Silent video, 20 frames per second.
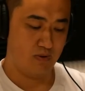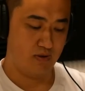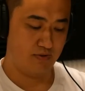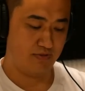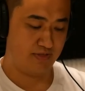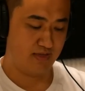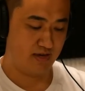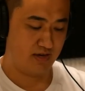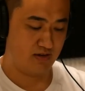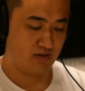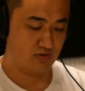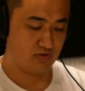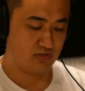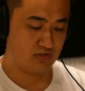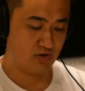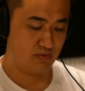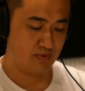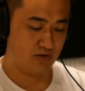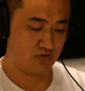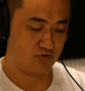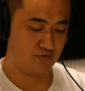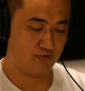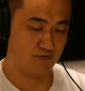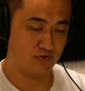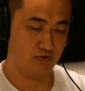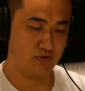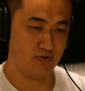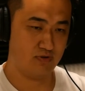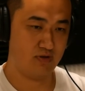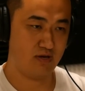Well, thank you so much
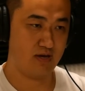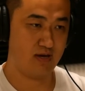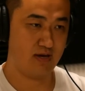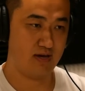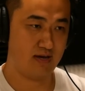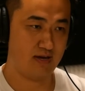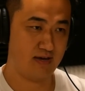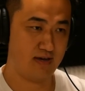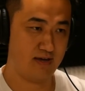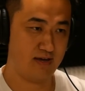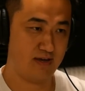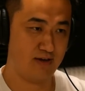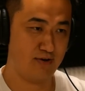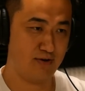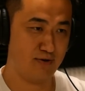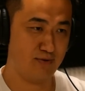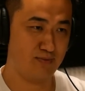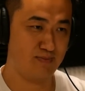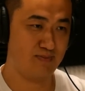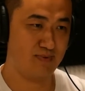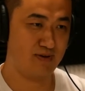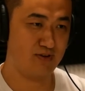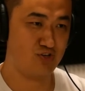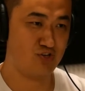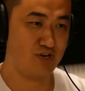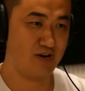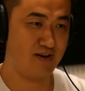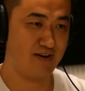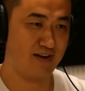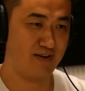for, you know,
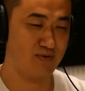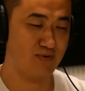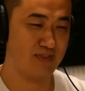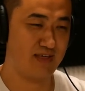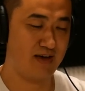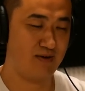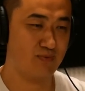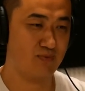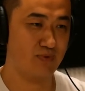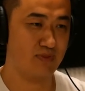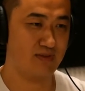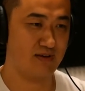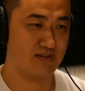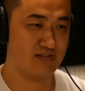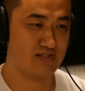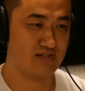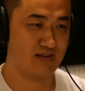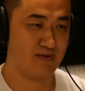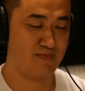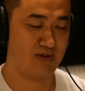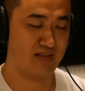sharing all that with us.